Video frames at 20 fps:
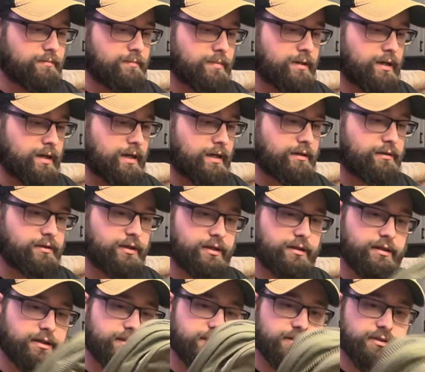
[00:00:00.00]
I think
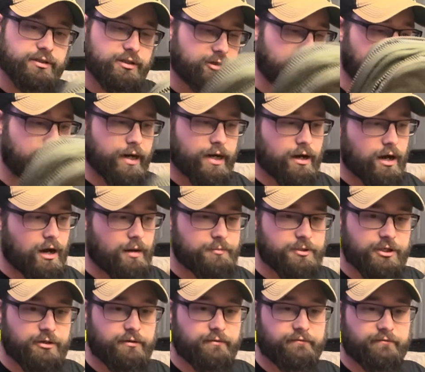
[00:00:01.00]
this is a great
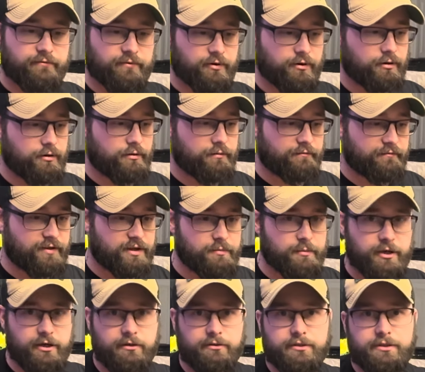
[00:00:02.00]
option for
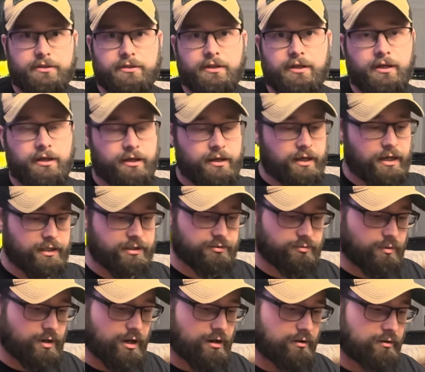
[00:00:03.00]
females as
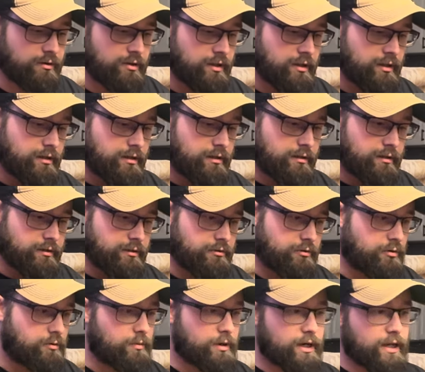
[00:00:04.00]
well. You
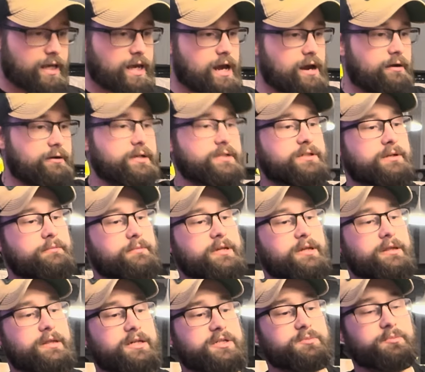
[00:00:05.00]
don't want to carry
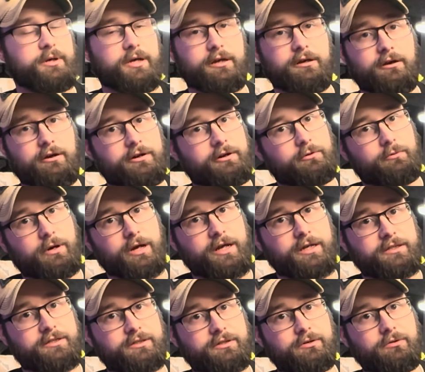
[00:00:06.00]
something this big on your
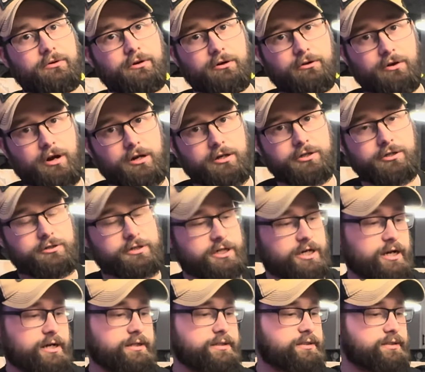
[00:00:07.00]
waist or across your
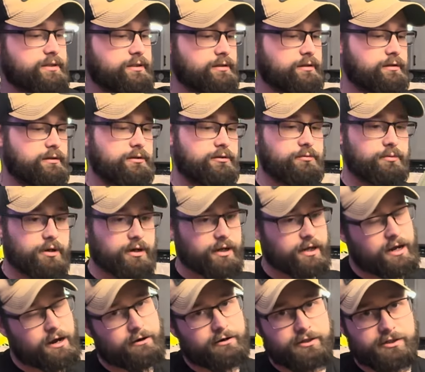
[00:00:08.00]
chest. You want to
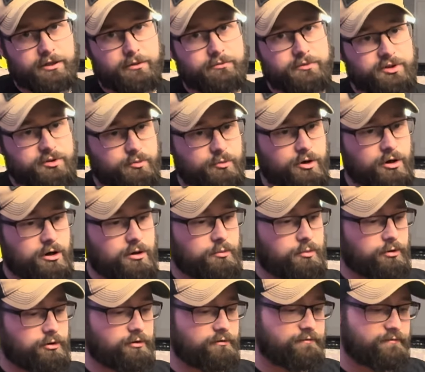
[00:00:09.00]
carry something small,
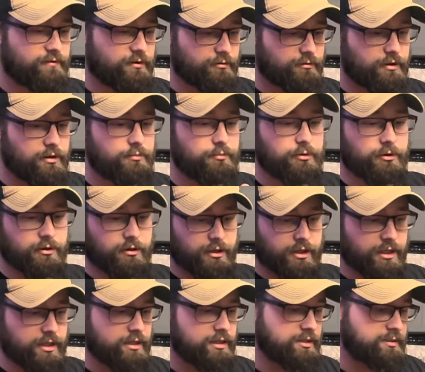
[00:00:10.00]
put your phone in, put your
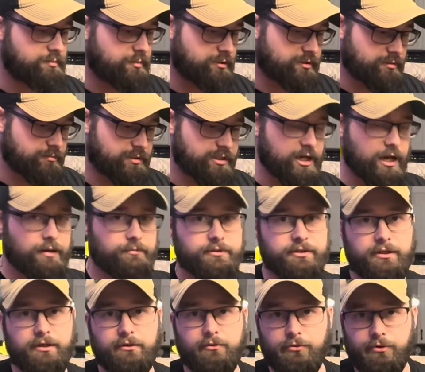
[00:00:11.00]
keys, put some
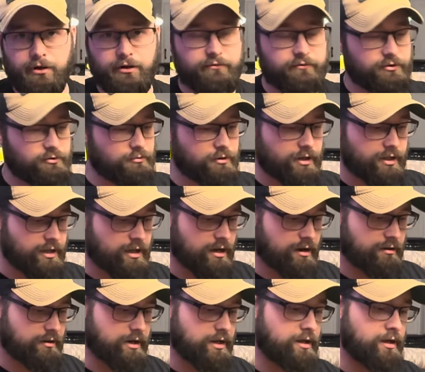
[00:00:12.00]
chapstick, whatever you want to
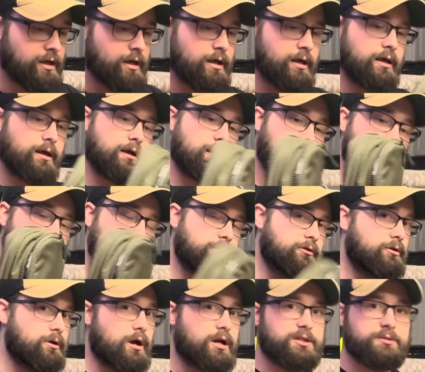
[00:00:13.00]
carry.
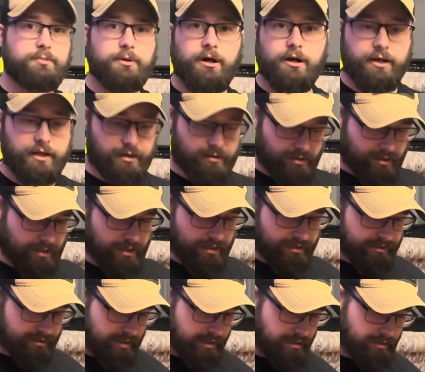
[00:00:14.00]
Crossbody it, like I
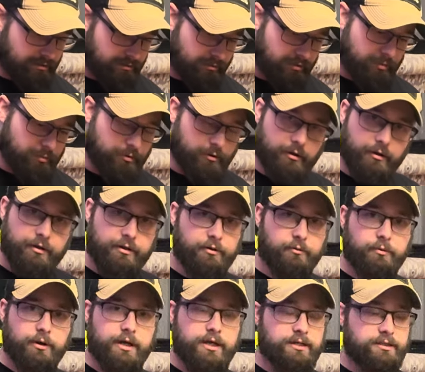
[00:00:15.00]
said, or put it on your
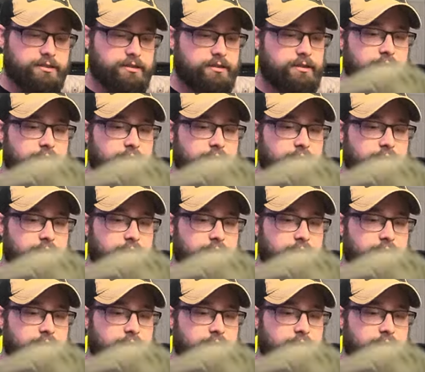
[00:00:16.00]
waist.